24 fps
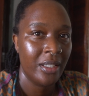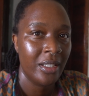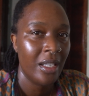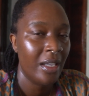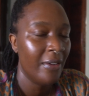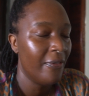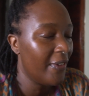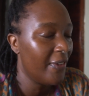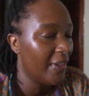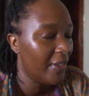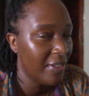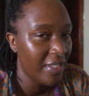a
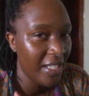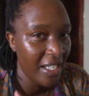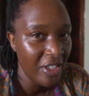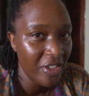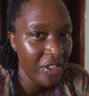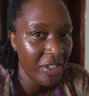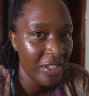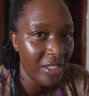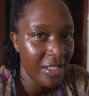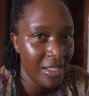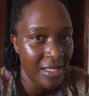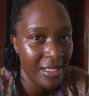
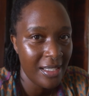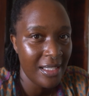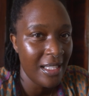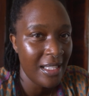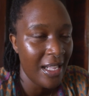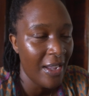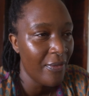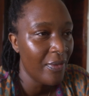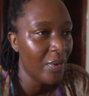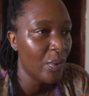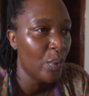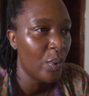foundation is
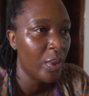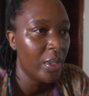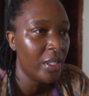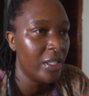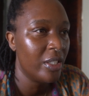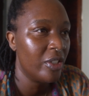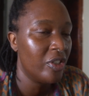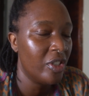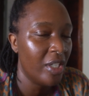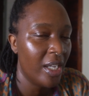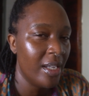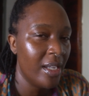never going
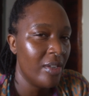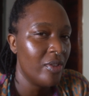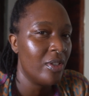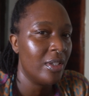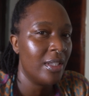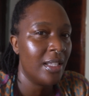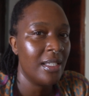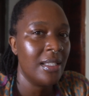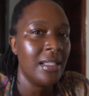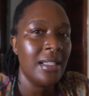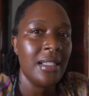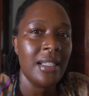to change
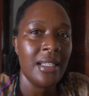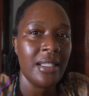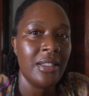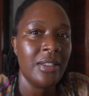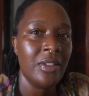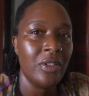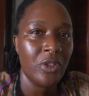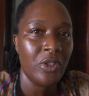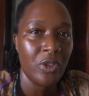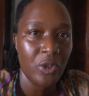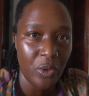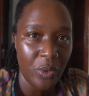unless it gets
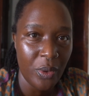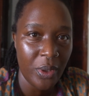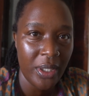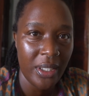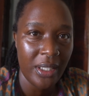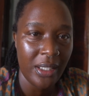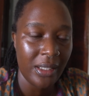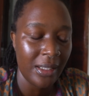destroyed,